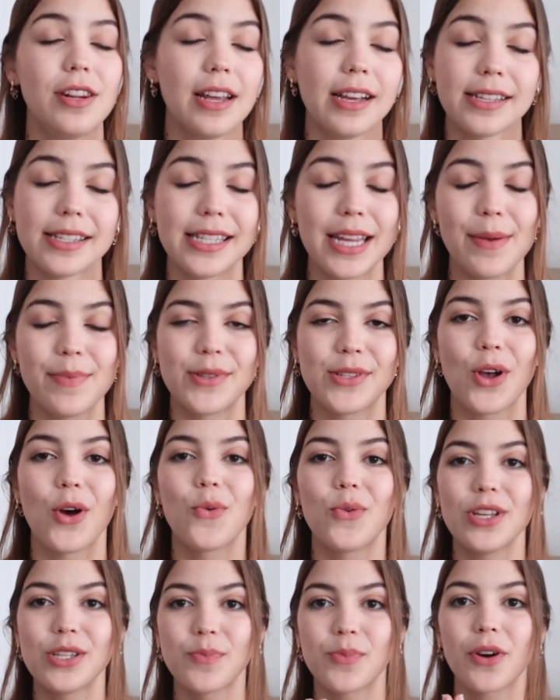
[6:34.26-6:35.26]
Next tip is
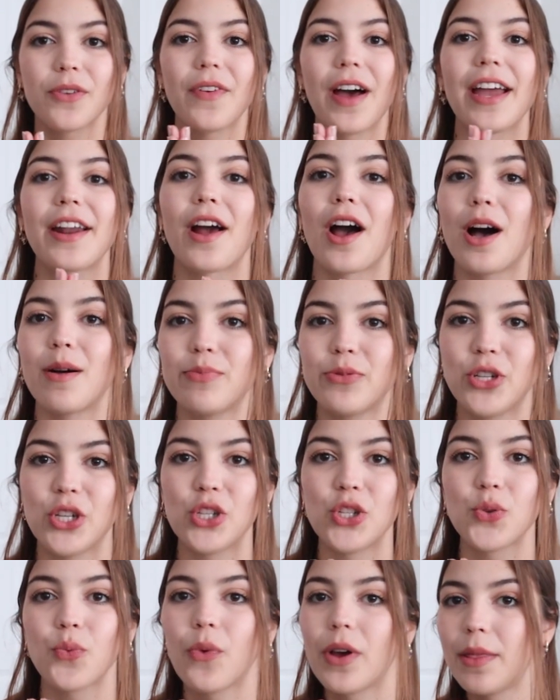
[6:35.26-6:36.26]
always provide
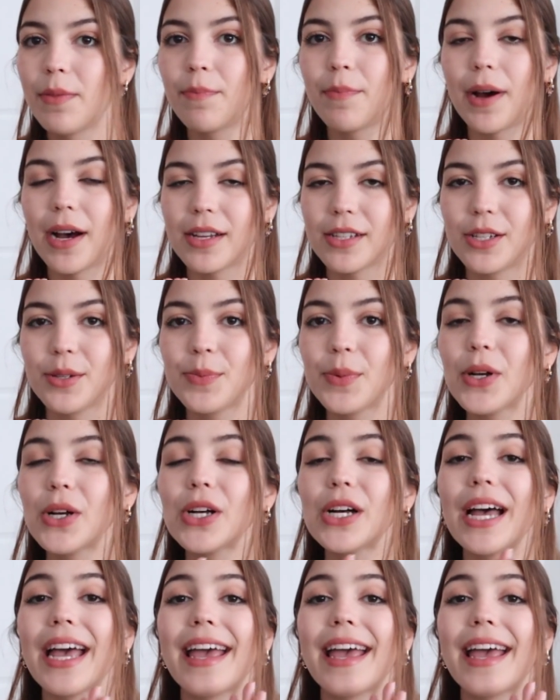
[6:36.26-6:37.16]
options when possible.